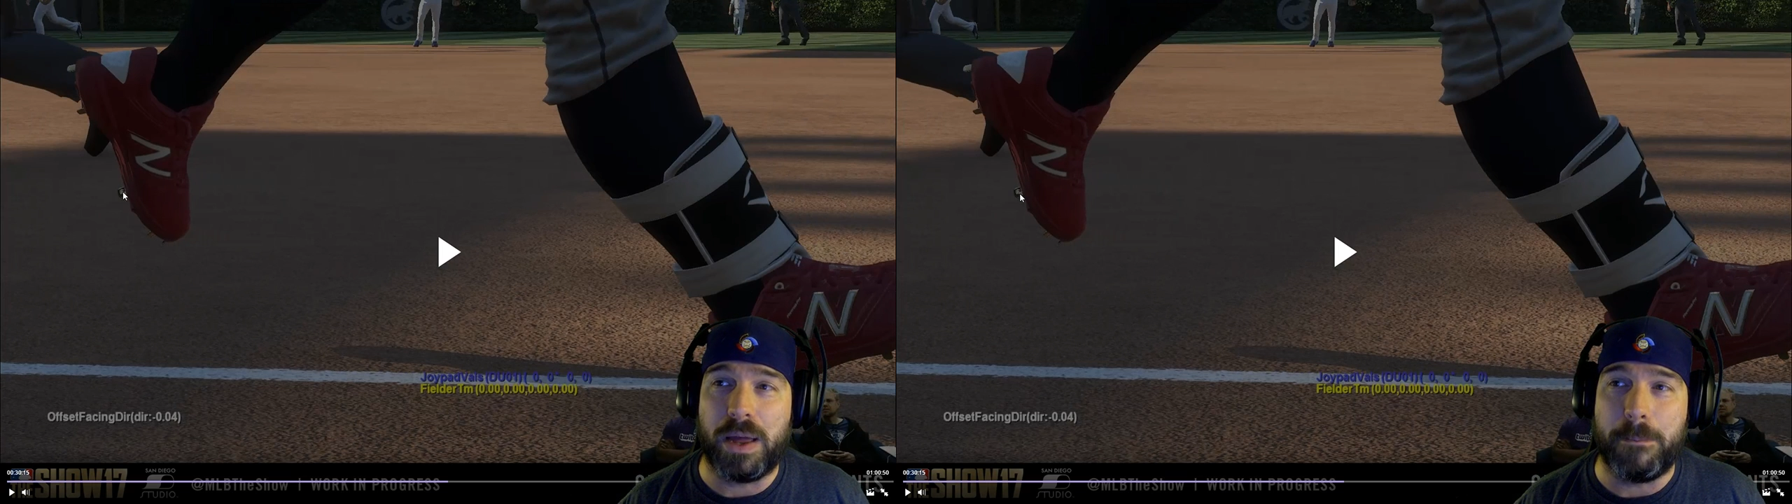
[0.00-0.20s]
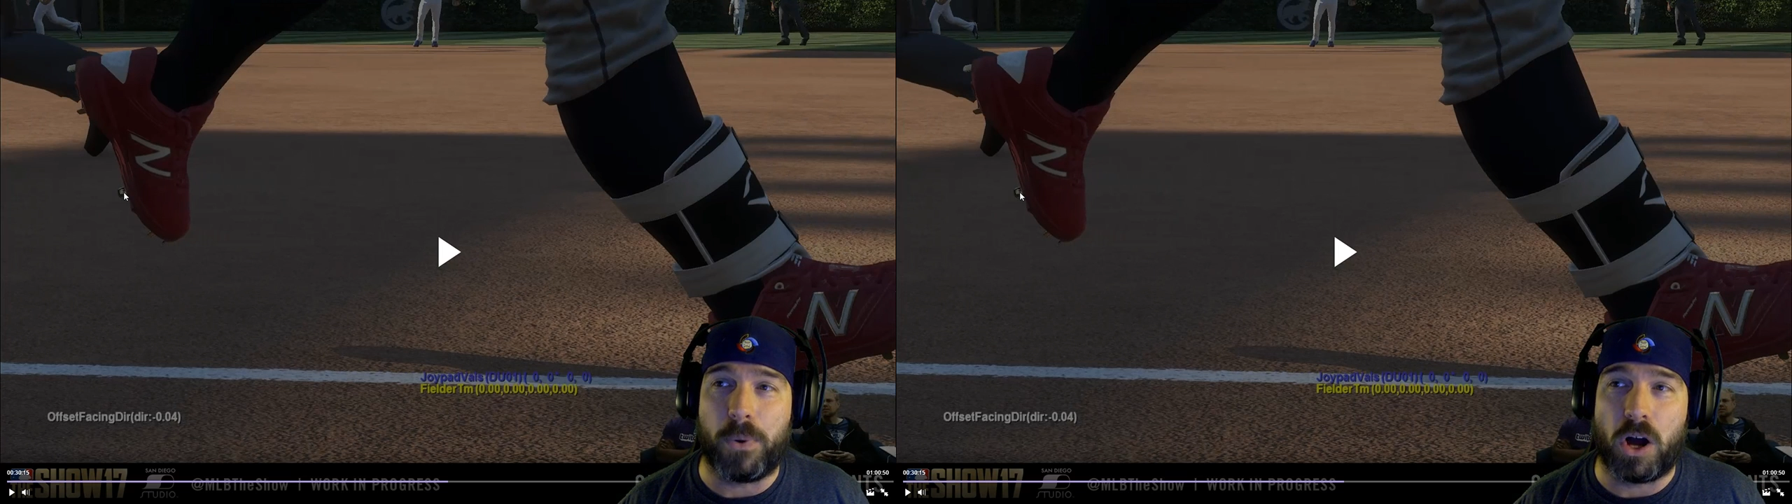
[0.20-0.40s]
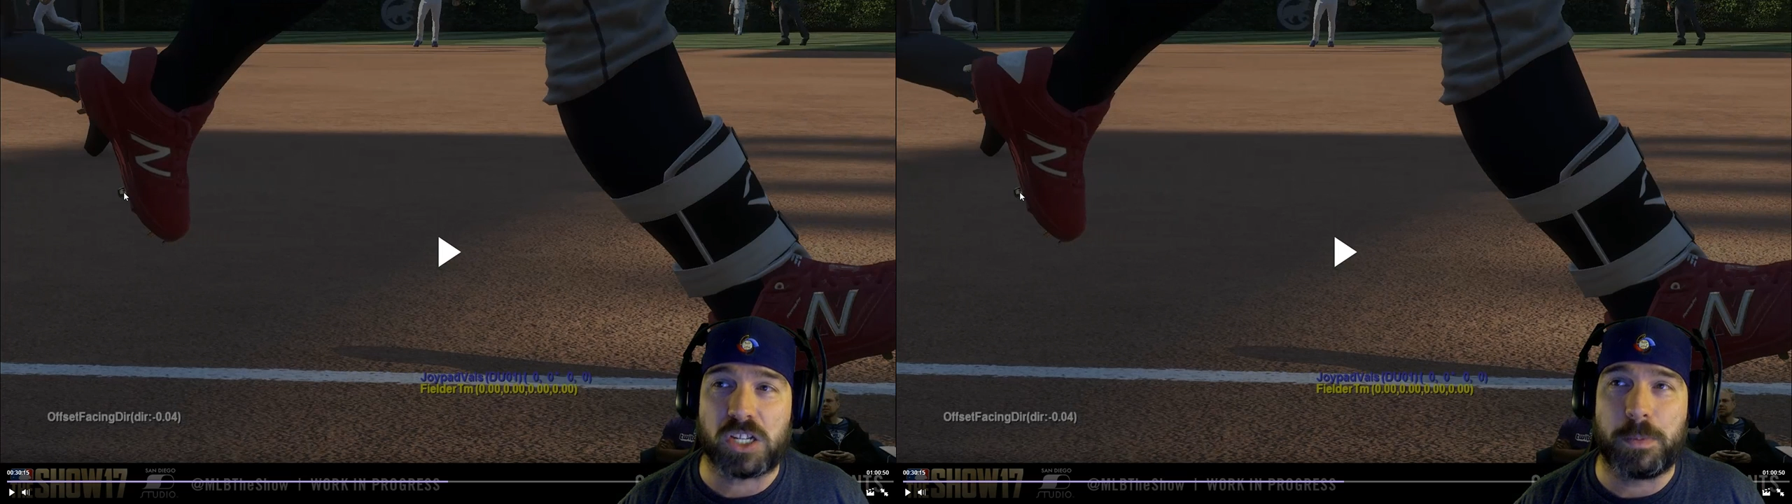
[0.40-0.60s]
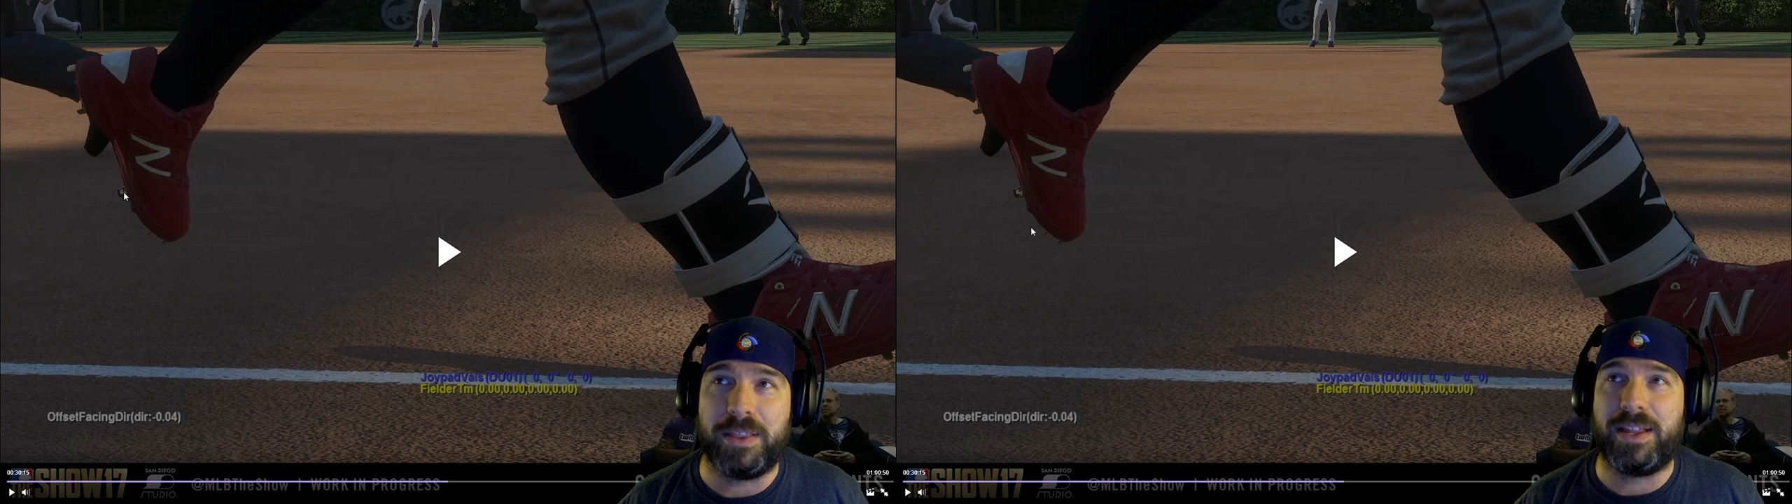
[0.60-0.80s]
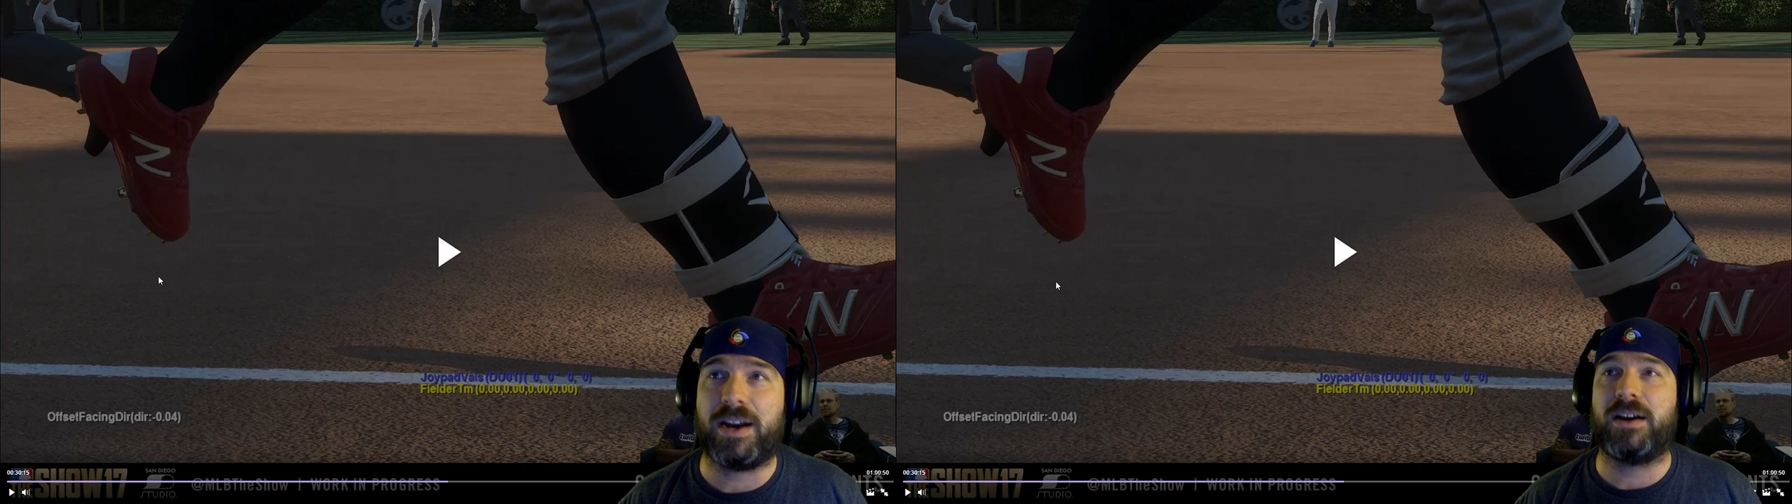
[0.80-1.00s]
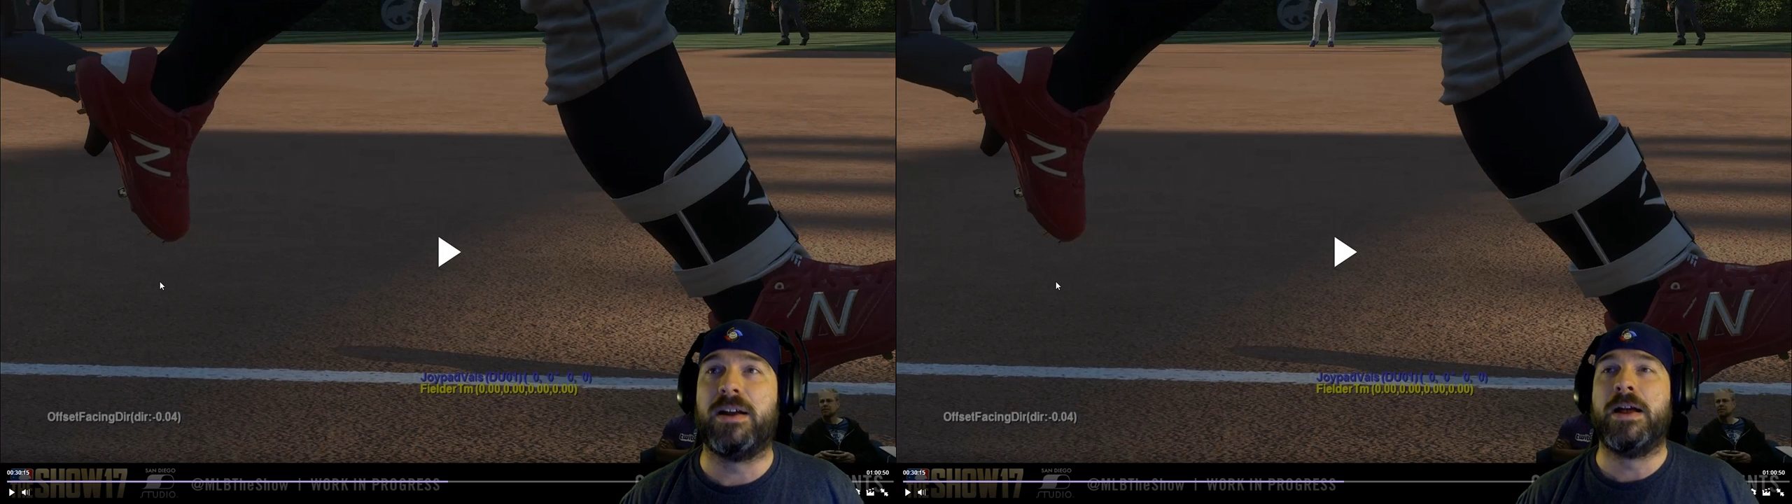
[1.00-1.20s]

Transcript: embossment in there.